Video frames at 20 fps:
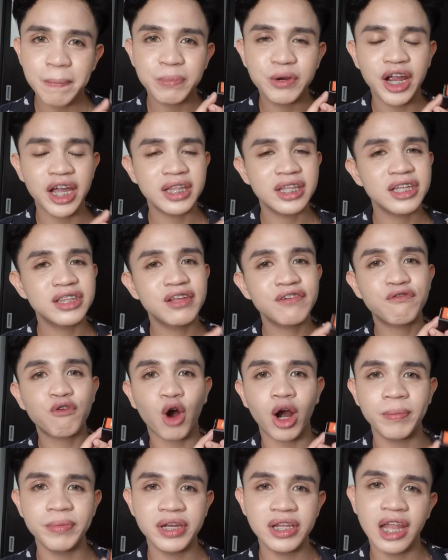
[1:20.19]
upgraded the
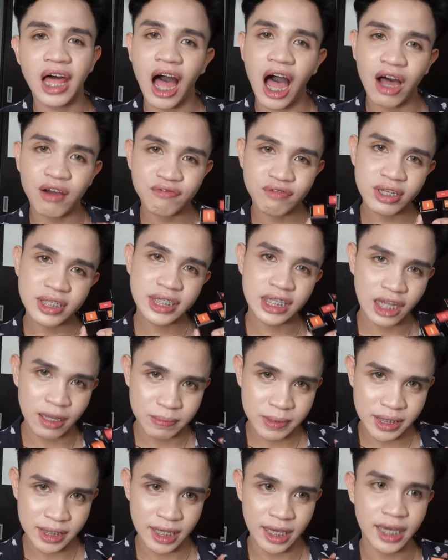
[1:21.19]
formula of these
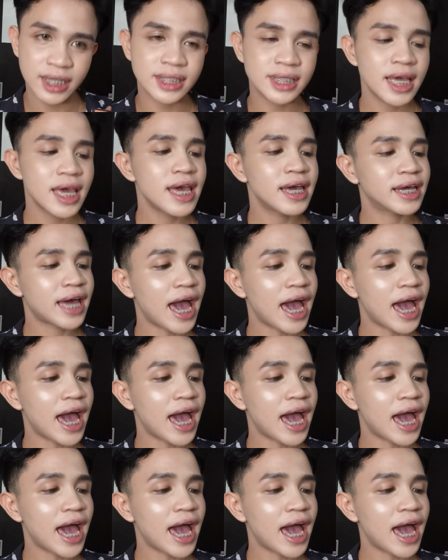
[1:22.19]
lipsticks.